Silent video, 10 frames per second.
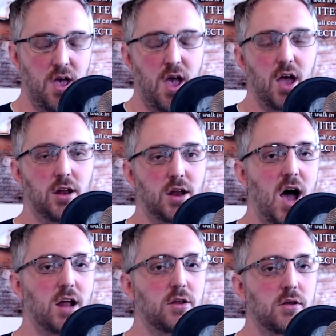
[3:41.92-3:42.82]
and
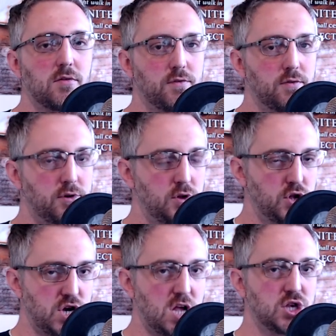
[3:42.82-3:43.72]
not to
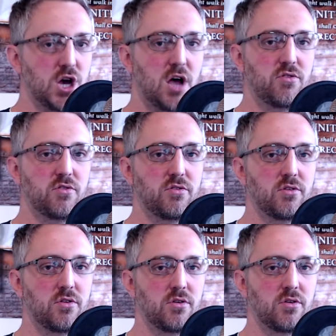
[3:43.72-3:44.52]
judge us,